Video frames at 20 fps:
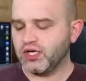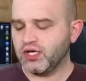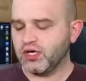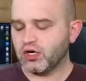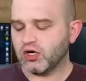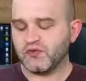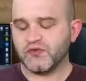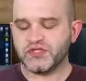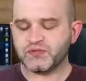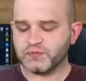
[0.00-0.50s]

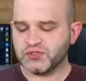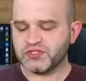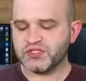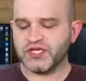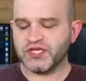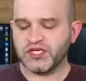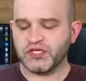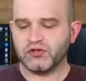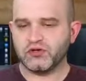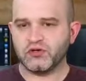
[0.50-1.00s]
or this
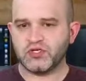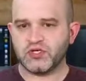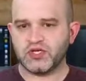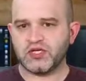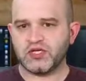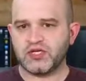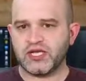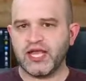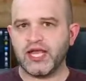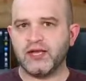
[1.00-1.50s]
particular
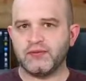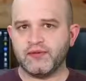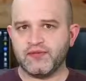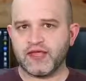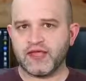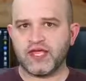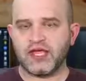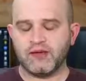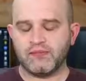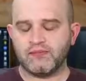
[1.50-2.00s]
game in the
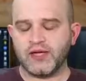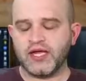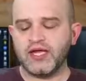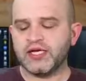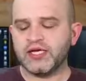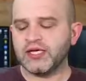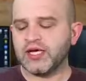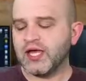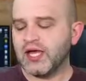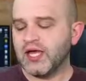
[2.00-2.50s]

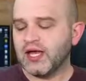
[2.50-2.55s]
campaign,